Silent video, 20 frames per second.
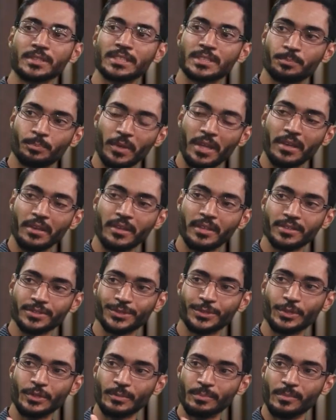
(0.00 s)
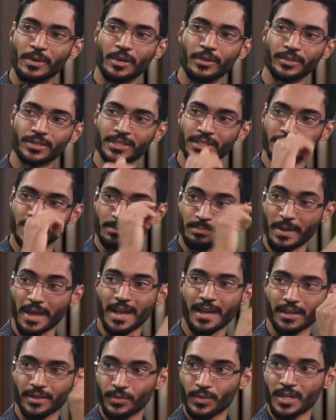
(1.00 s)
speaking to Moses
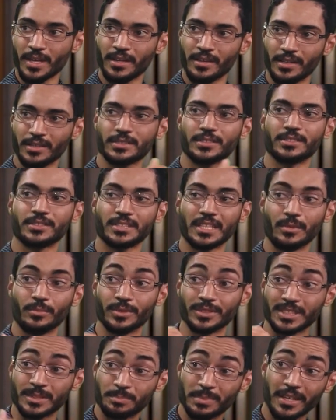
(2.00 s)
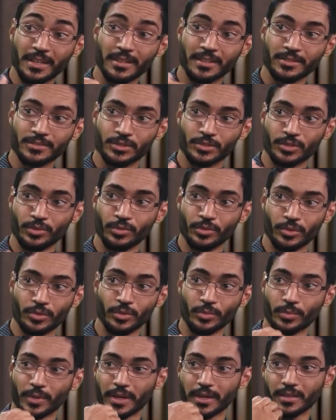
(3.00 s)
back then is the same one speaking to you
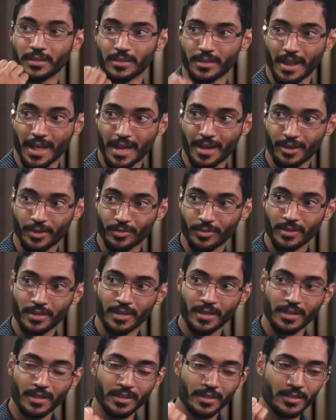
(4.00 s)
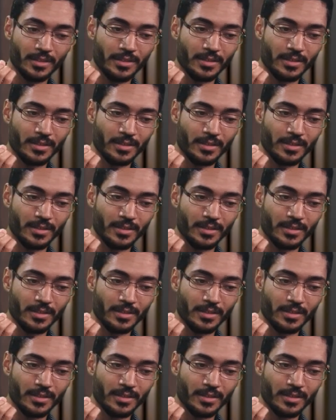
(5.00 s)
right now. Mm -hmm.